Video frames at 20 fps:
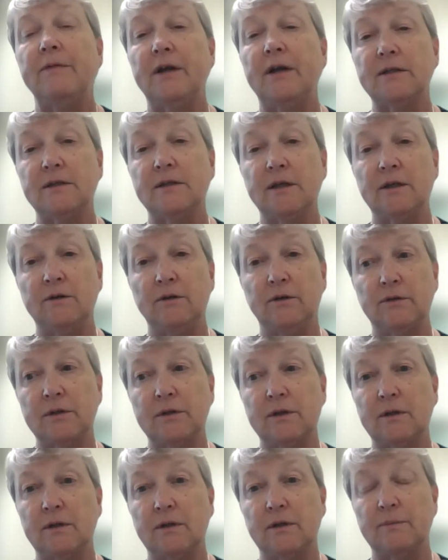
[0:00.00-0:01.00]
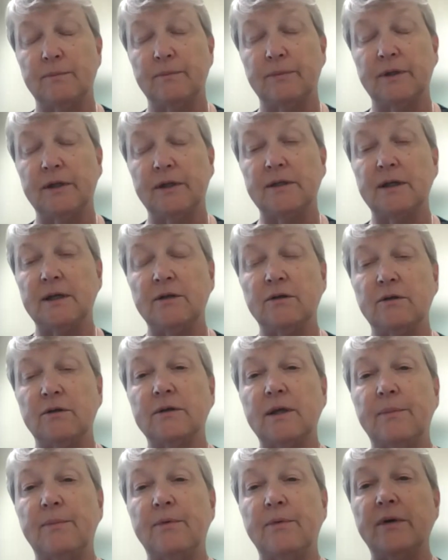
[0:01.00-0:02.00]
that signals the placental
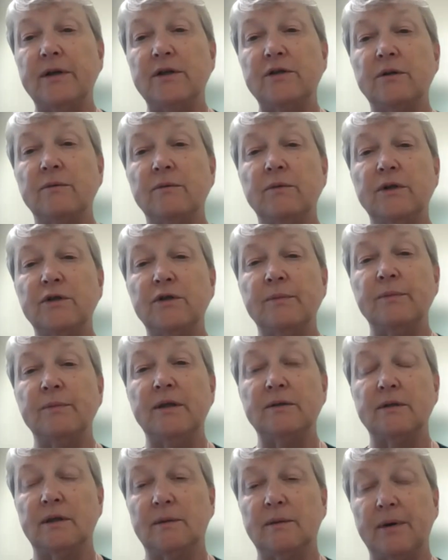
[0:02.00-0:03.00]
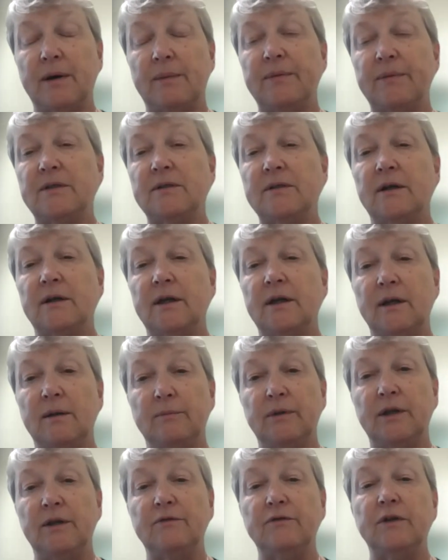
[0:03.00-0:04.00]
separation, which means that the puppy's not getting
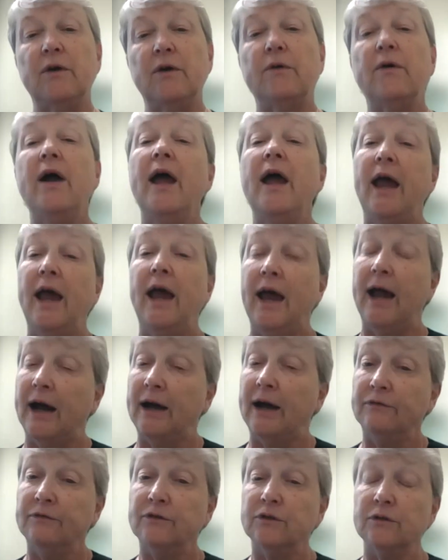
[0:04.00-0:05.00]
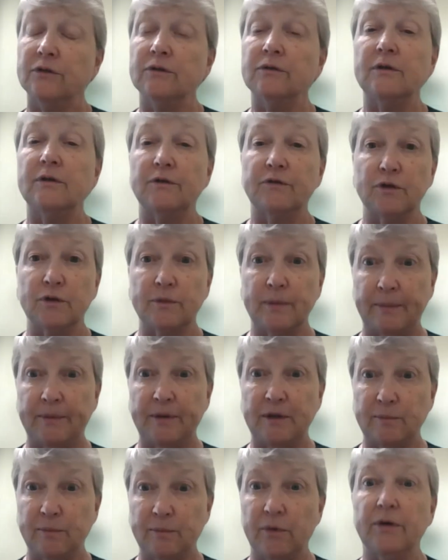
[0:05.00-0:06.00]
blood flow. After the first
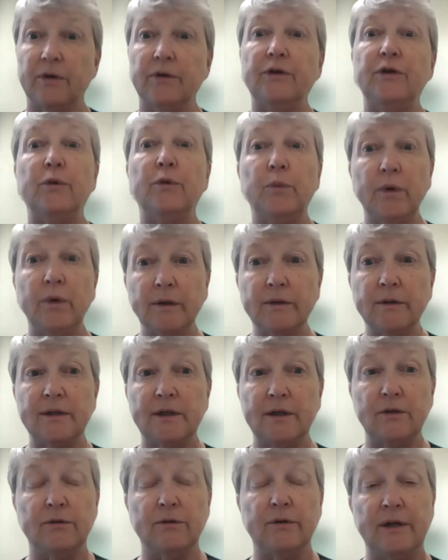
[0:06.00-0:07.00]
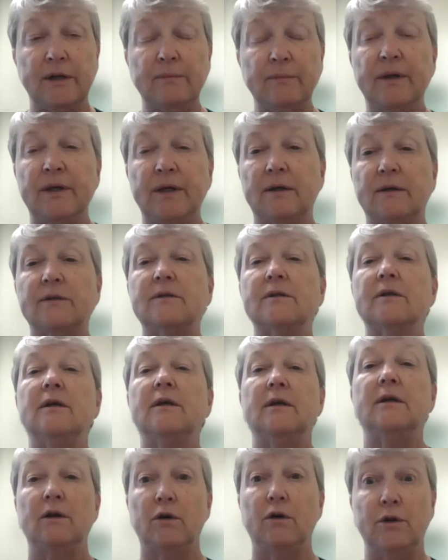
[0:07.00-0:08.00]
puppy is born, you will see green because
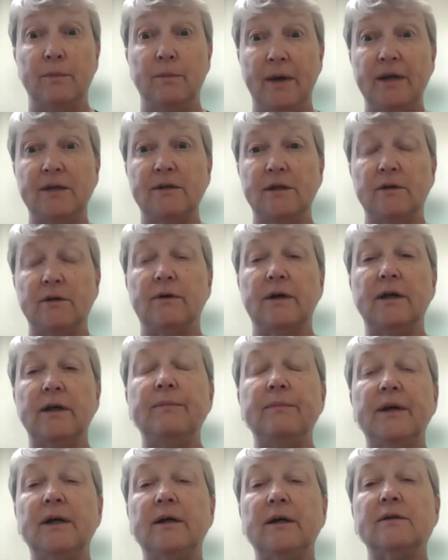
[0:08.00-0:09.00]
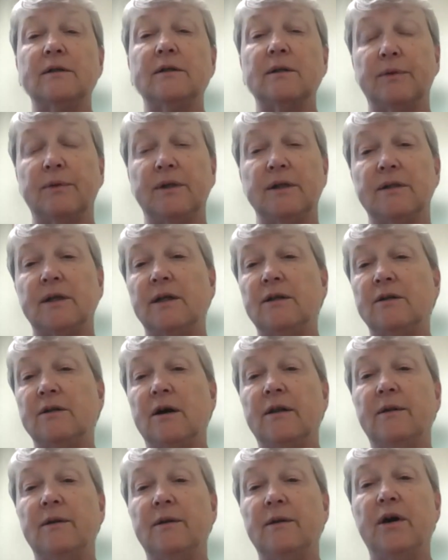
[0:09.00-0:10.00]
or you may see green because the
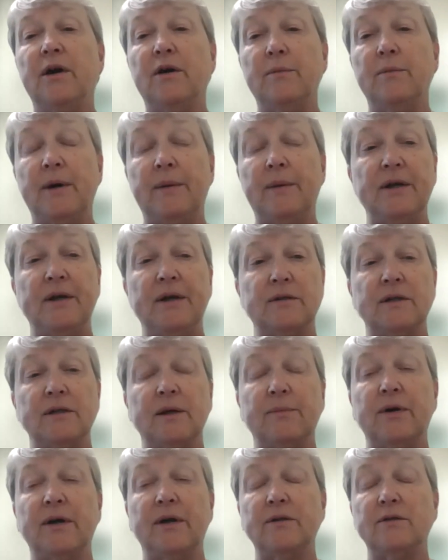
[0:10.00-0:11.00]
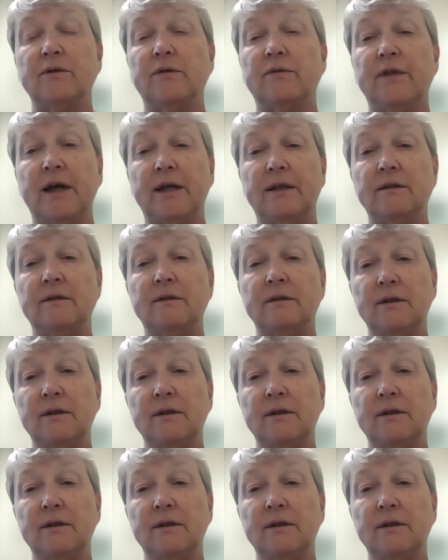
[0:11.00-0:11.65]
placenta on the prior puppy has separated. So that